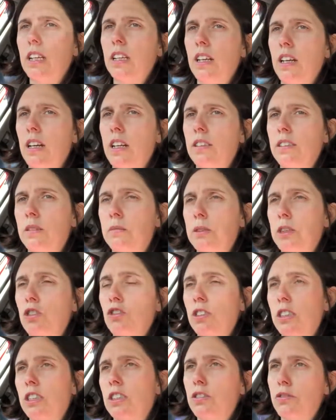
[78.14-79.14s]
uh, there'll be
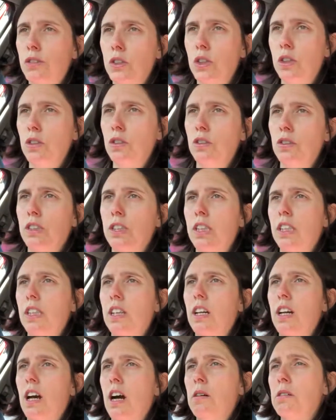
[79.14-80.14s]
drinks food
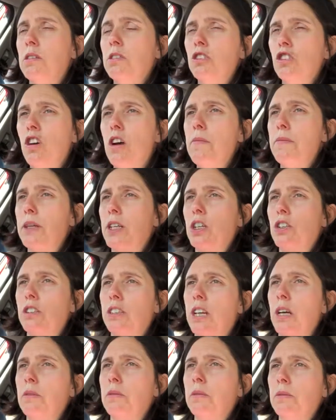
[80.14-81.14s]
I'm going to try and be good
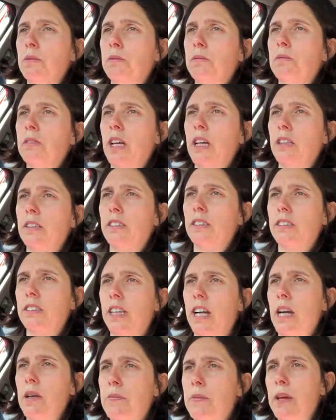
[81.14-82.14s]
that that
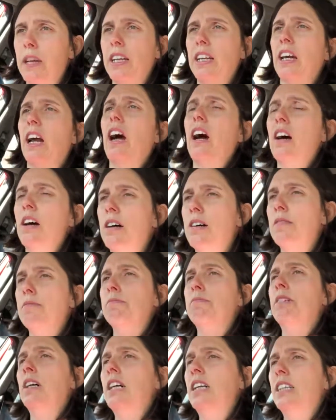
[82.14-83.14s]
day but it,
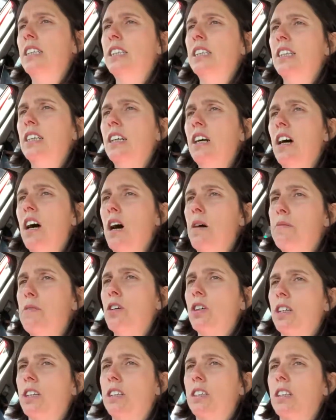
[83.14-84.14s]
um, I'm
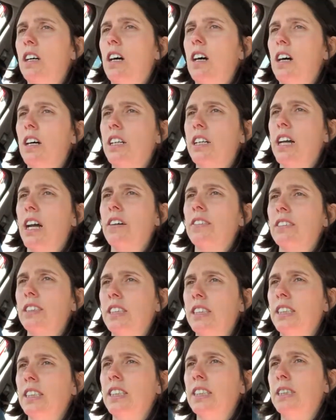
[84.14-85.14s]
not
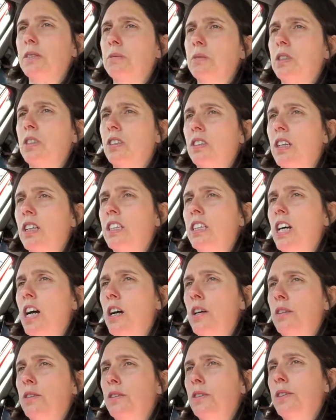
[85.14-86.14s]
guaranteeing it because I
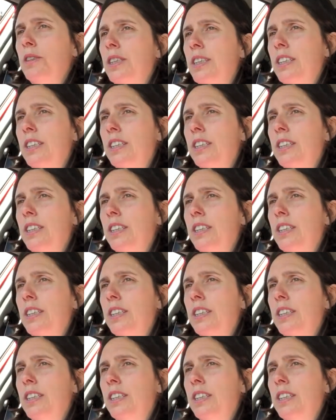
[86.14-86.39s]
know